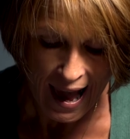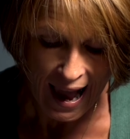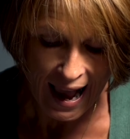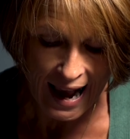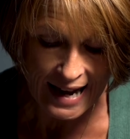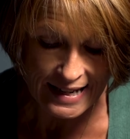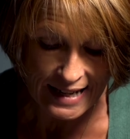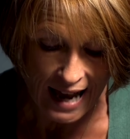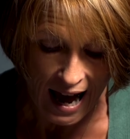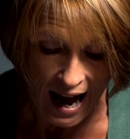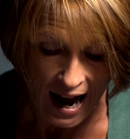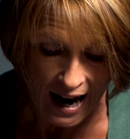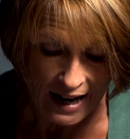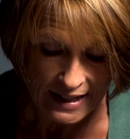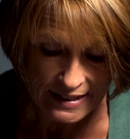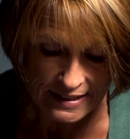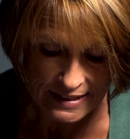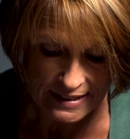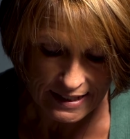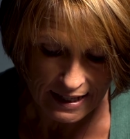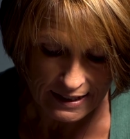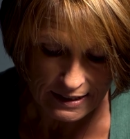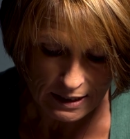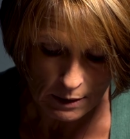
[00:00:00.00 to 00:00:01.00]
and I
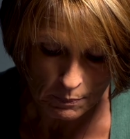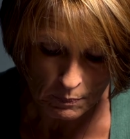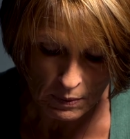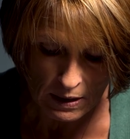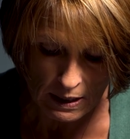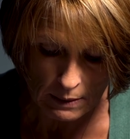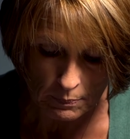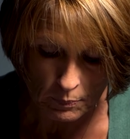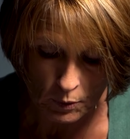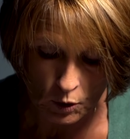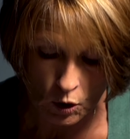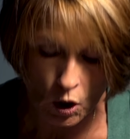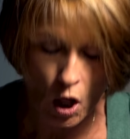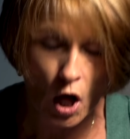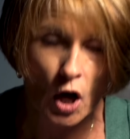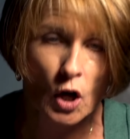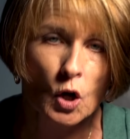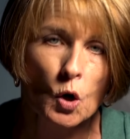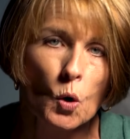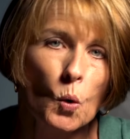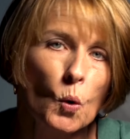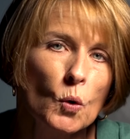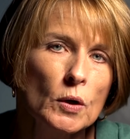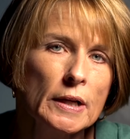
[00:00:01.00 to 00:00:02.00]
set the people
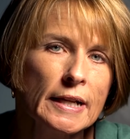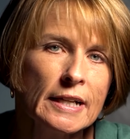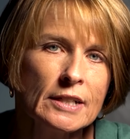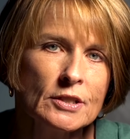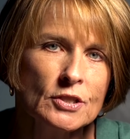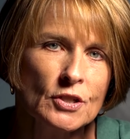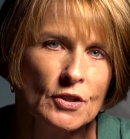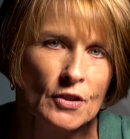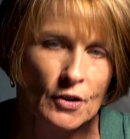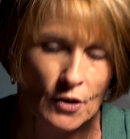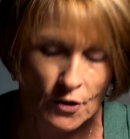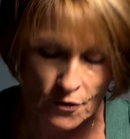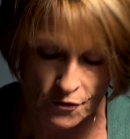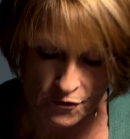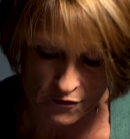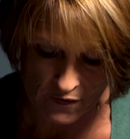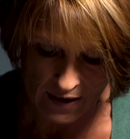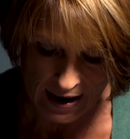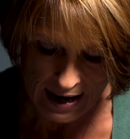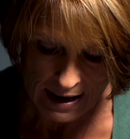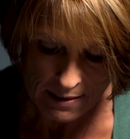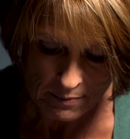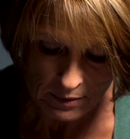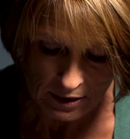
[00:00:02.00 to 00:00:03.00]
according to their
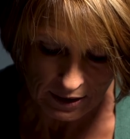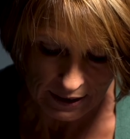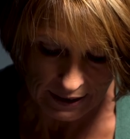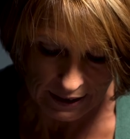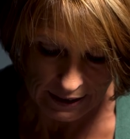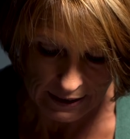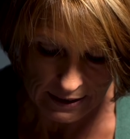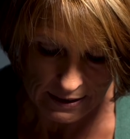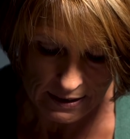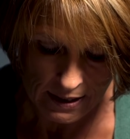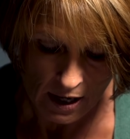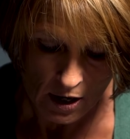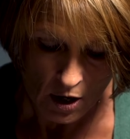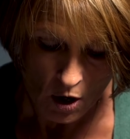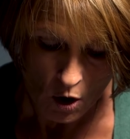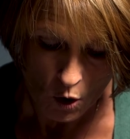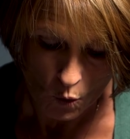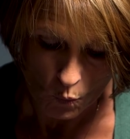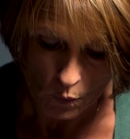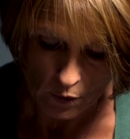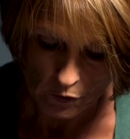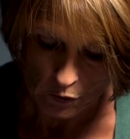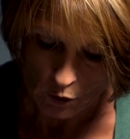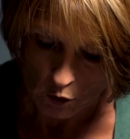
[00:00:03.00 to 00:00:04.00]
families
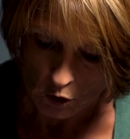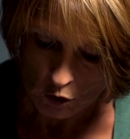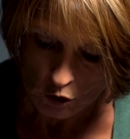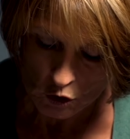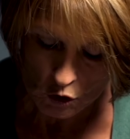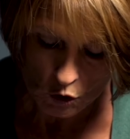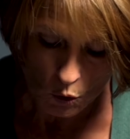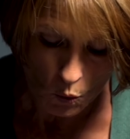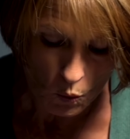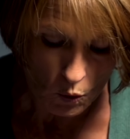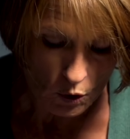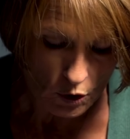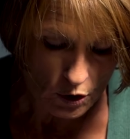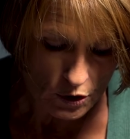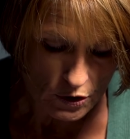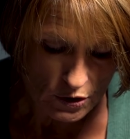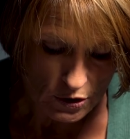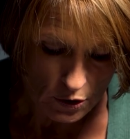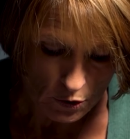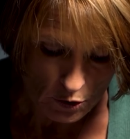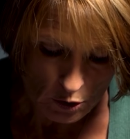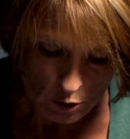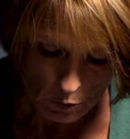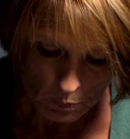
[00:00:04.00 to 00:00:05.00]
with their swords,
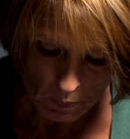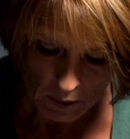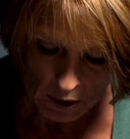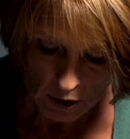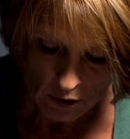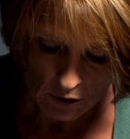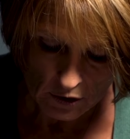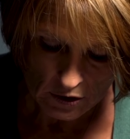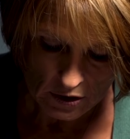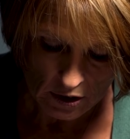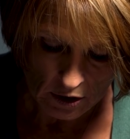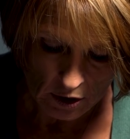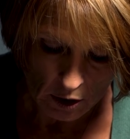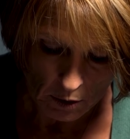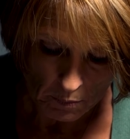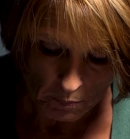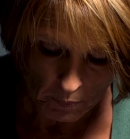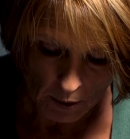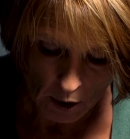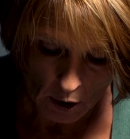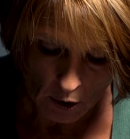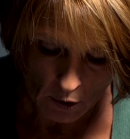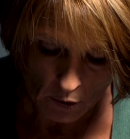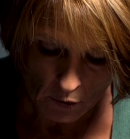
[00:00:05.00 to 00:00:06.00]
their spears, and their
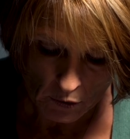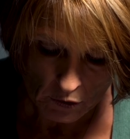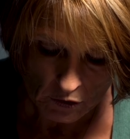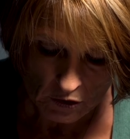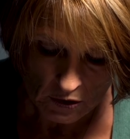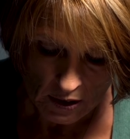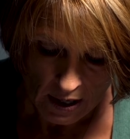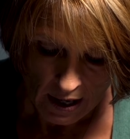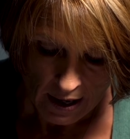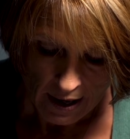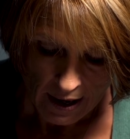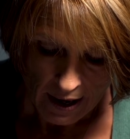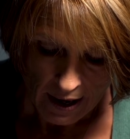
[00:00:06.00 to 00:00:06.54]
bows.